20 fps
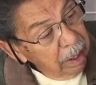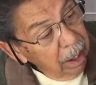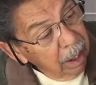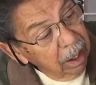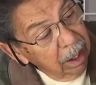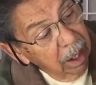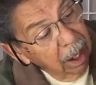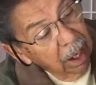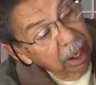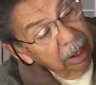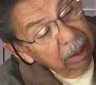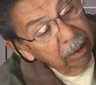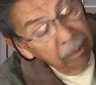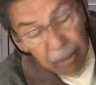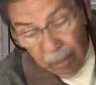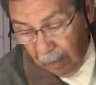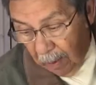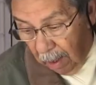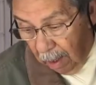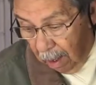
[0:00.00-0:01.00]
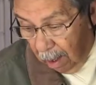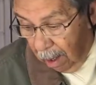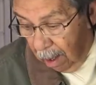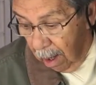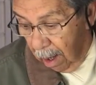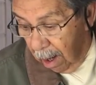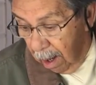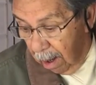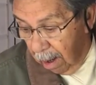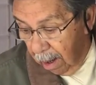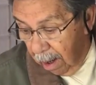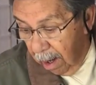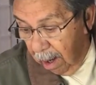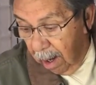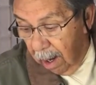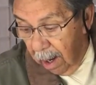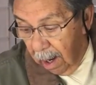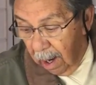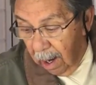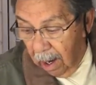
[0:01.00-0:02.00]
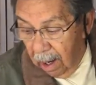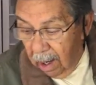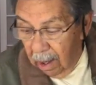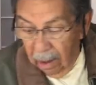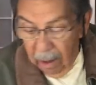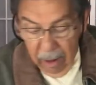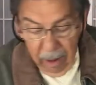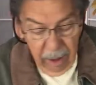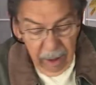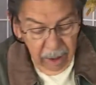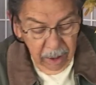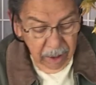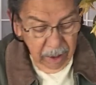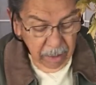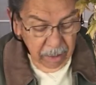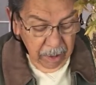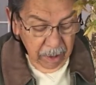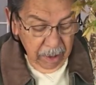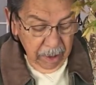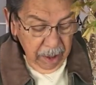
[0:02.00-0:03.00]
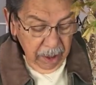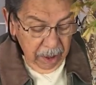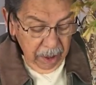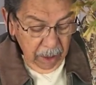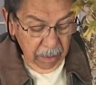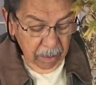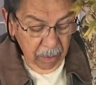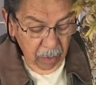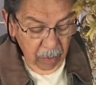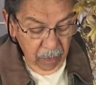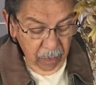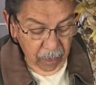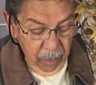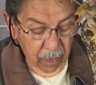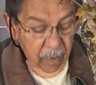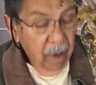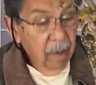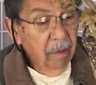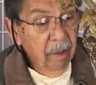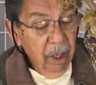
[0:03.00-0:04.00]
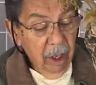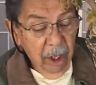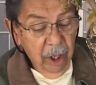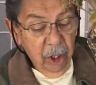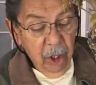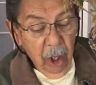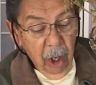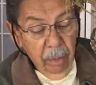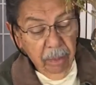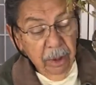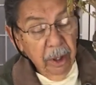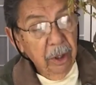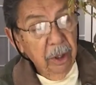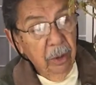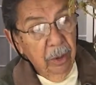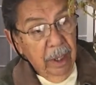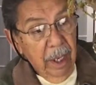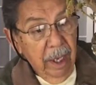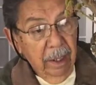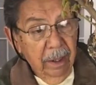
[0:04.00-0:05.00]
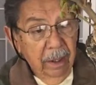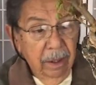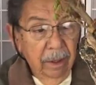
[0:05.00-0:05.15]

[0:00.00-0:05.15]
a cut. Sometimes it's something very sharp to do that.